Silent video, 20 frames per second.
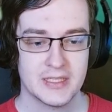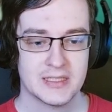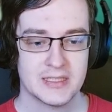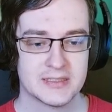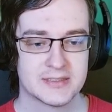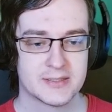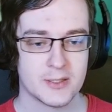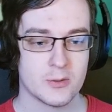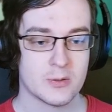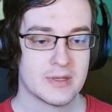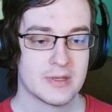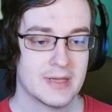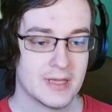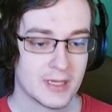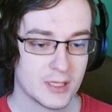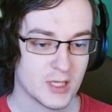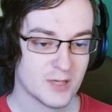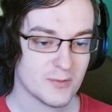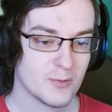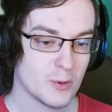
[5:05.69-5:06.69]
So,
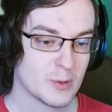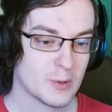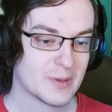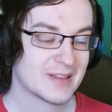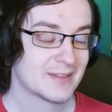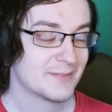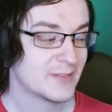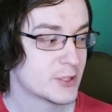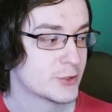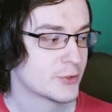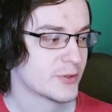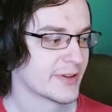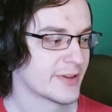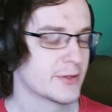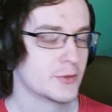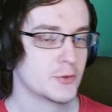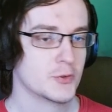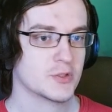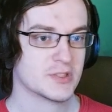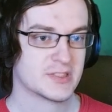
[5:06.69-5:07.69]
Convoke we shouldn't
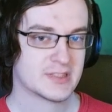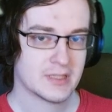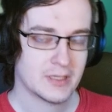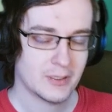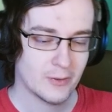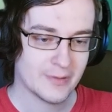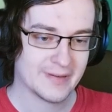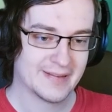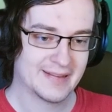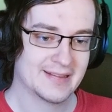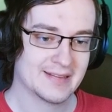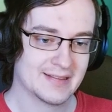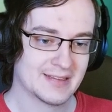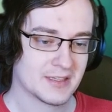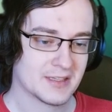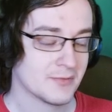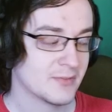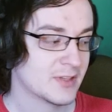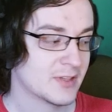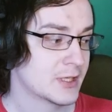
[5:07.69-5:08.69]
use on healing,
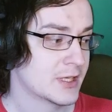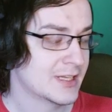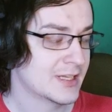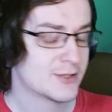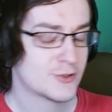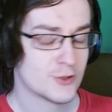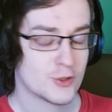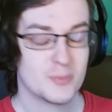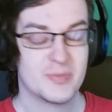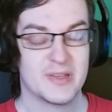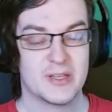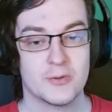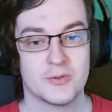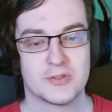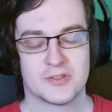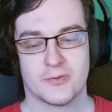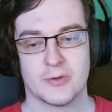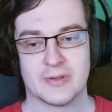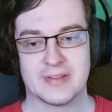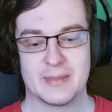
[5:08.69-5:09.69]
it should be used
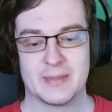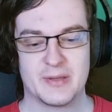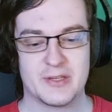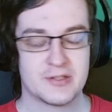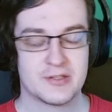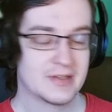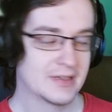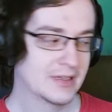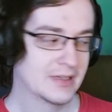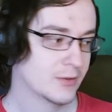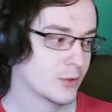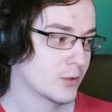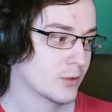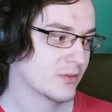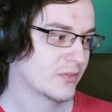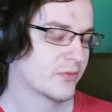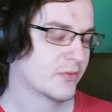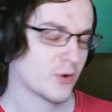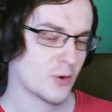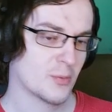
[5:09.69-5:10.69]
for damage in all
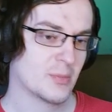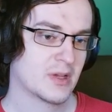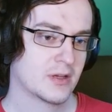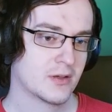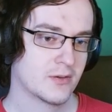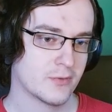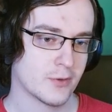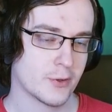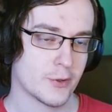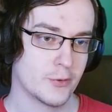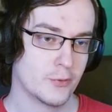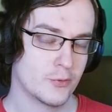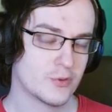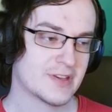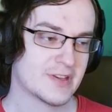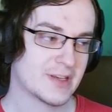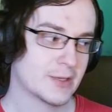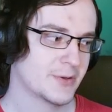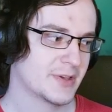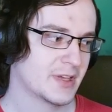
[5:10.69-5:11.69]
form, for huge
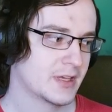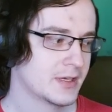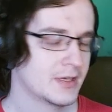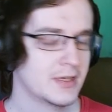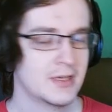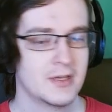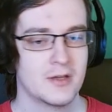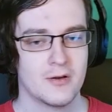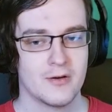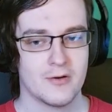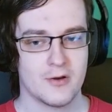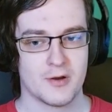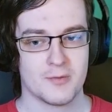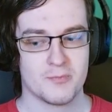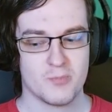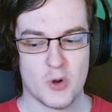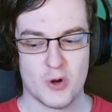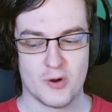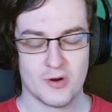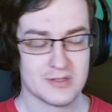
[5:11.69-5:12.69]
AoE or
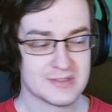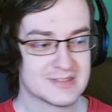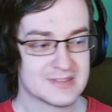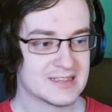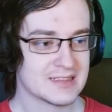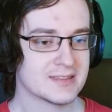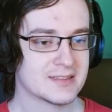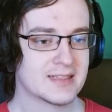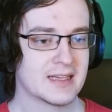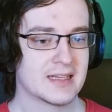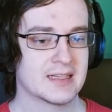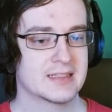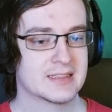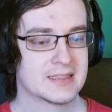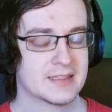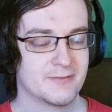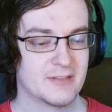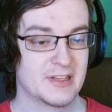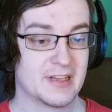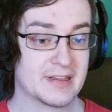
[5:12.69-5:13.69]
more on single target
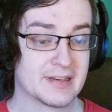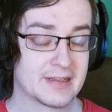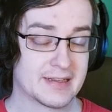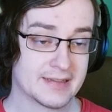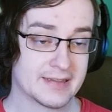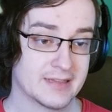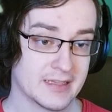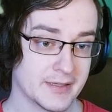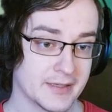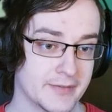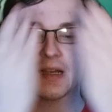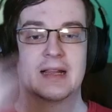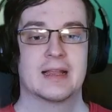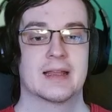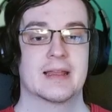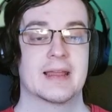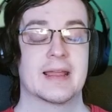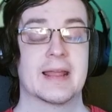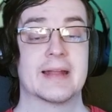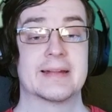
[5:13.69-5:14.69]
when in kitty.
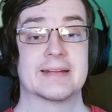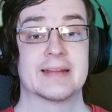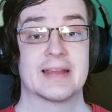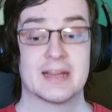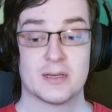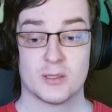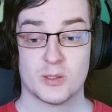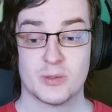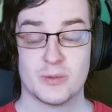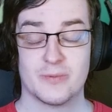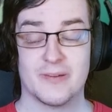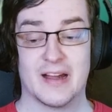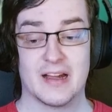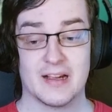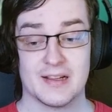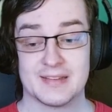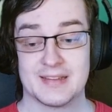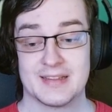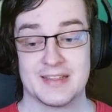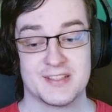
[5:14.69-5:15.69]
And Hero of the
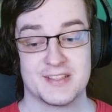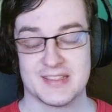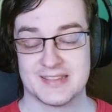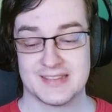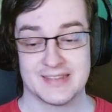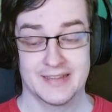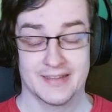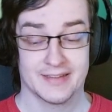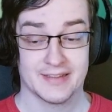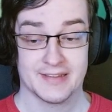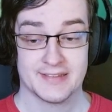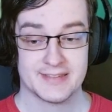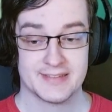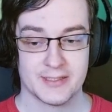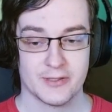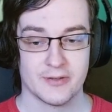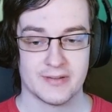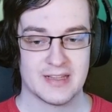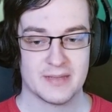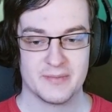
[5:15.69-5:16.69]
Wild is just increasing your
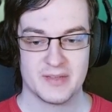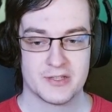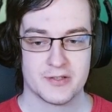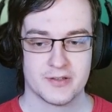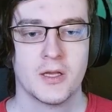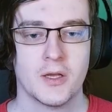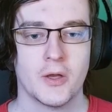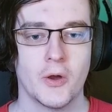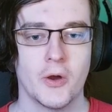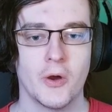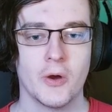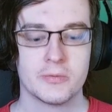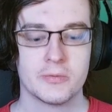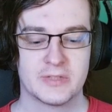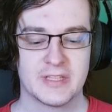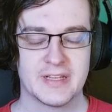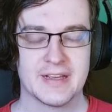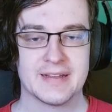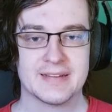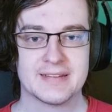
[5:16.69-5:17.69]
damage. On the
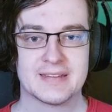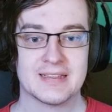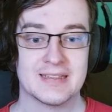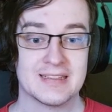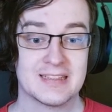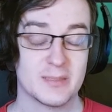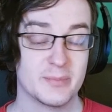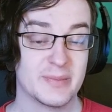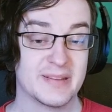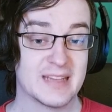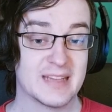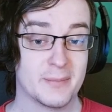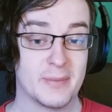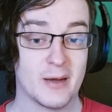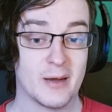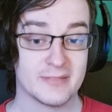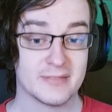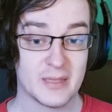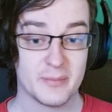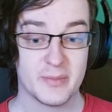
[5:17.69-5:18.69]
end, a little bit about
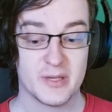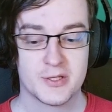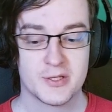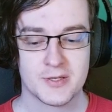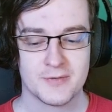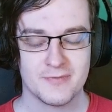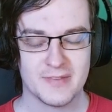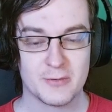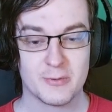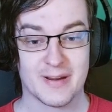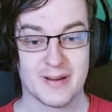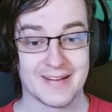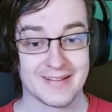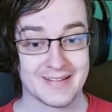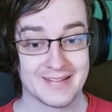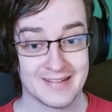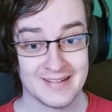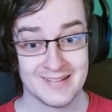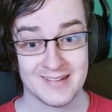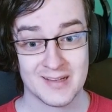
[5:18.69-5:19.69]
damage. When you are in
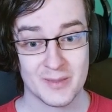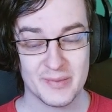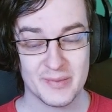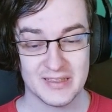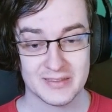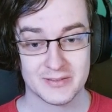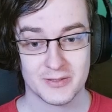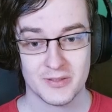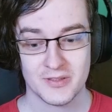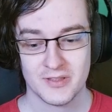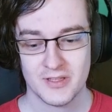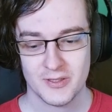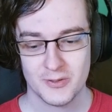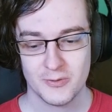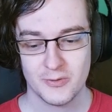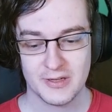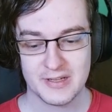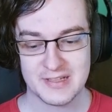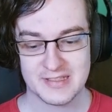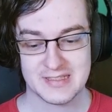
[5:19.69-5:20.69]
healing build, you're
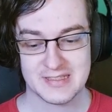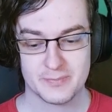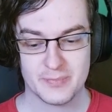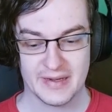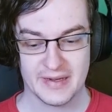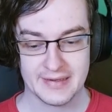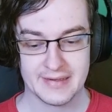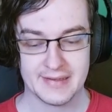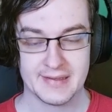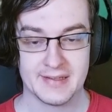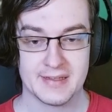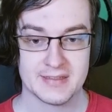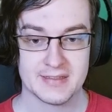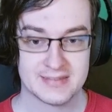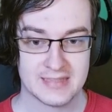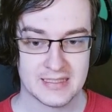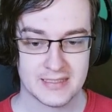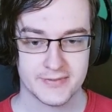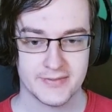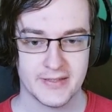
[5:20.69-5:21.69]
just spreading
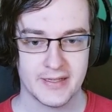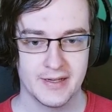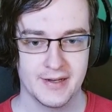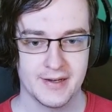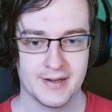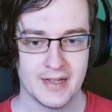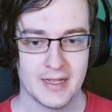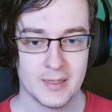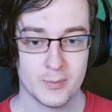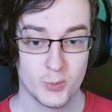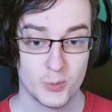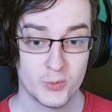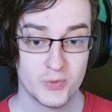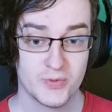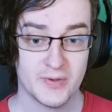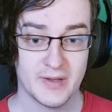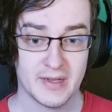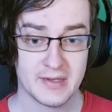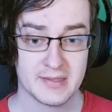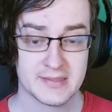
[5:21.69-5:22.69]
Sunfire and
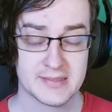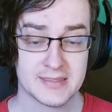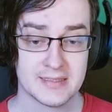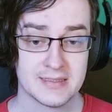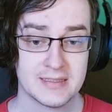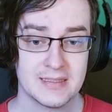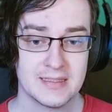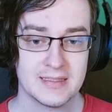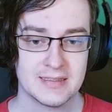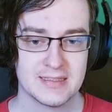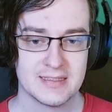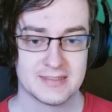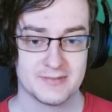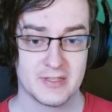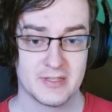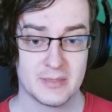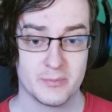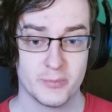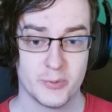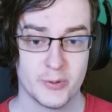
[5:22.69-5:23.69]
Moonfires. That's very
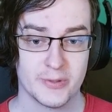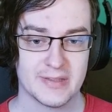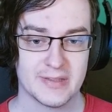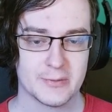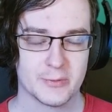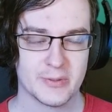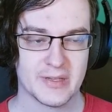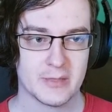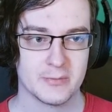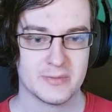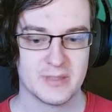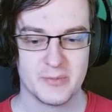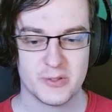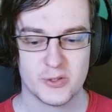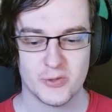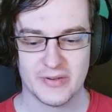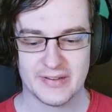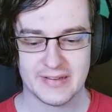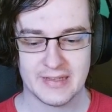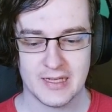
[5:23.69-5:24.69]
important to have damage over
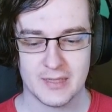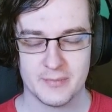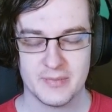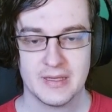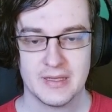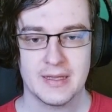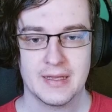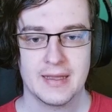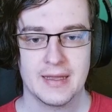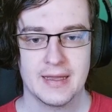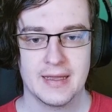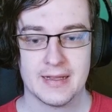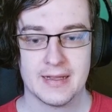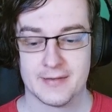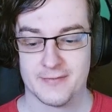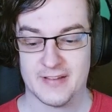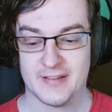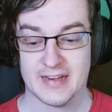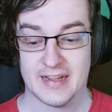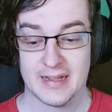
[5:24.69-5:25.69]
time. And
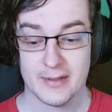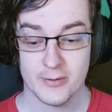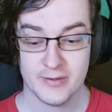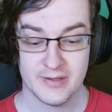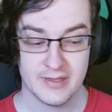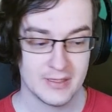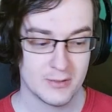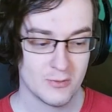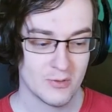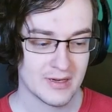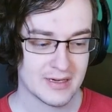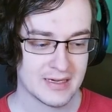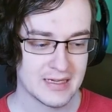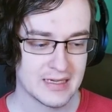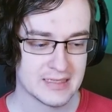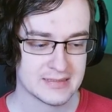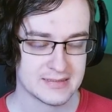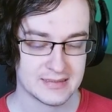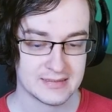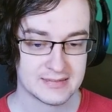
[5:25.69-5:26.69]
when AoE, you are
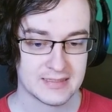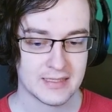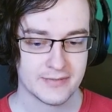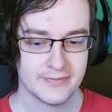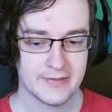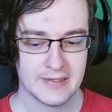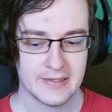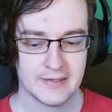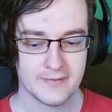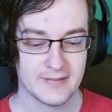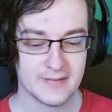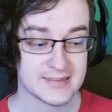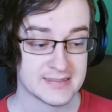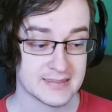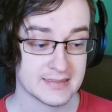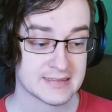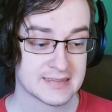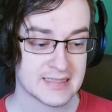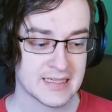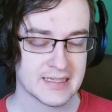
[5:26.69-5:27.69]
casting Starfire. When single
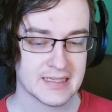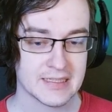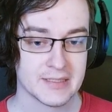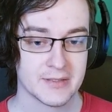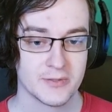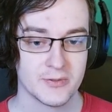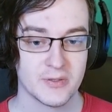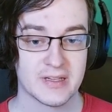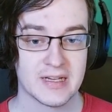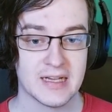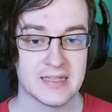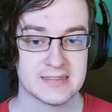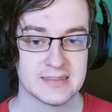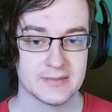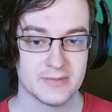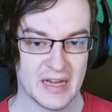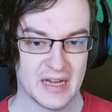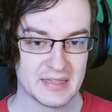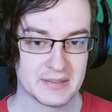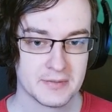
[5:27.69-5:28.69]
target, you are casting
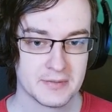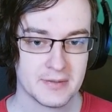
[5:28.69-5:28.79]
Wrath.